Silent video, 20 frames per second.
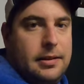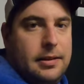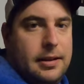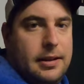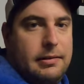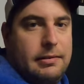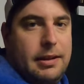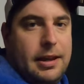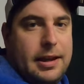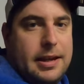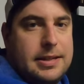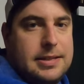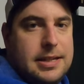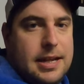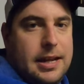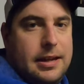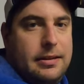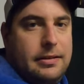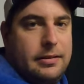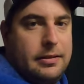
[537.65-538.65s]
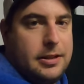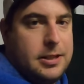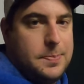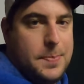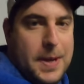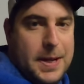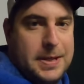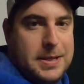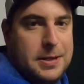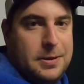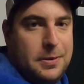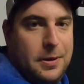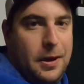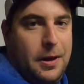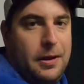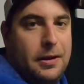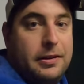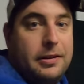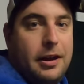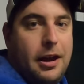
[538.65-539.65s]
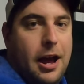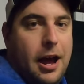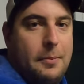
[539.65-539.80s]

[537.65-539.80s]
Like I said, it's been too long.